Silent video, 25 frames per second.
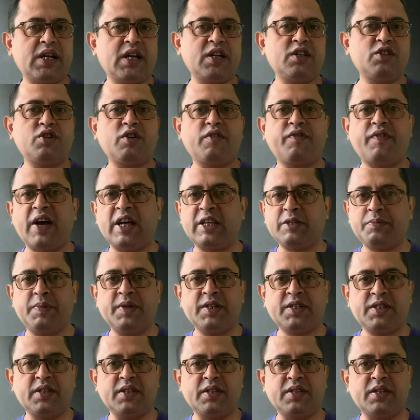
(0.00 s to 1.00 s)
tons of
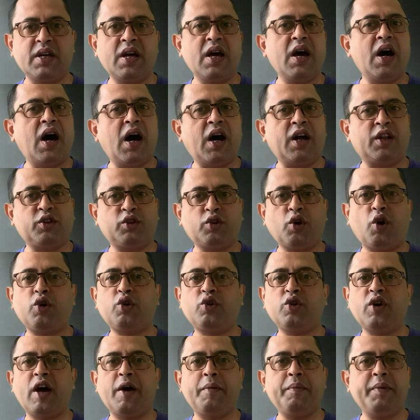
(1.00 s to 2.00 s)
asbestos are thought
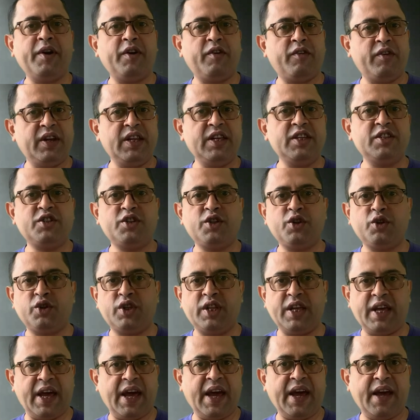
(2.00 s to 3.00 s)
to have been released into
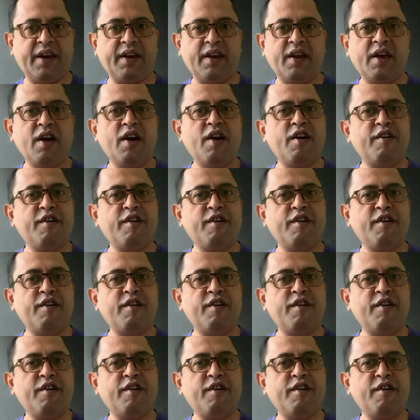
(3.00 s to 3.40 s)
the air